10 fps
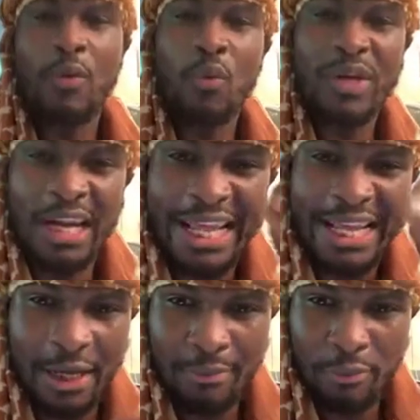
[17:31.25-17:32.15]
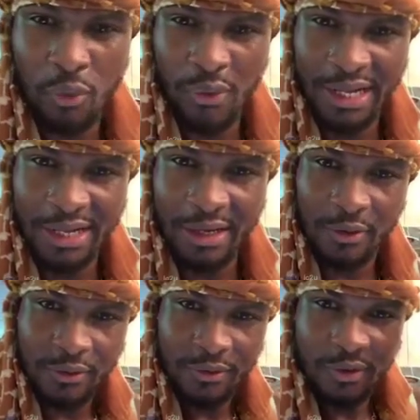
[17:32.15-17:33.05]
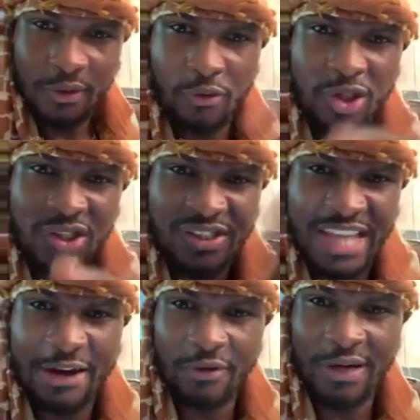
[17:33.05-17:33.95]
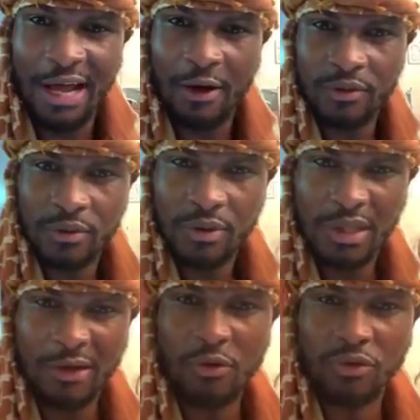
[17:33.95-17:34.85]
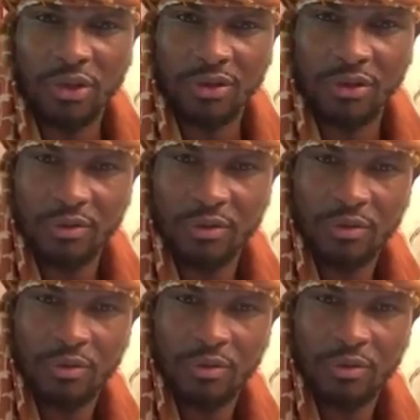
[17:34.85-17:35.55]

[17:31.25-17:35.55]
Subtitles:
And when the light come on, where they go? Scattering out like roaches.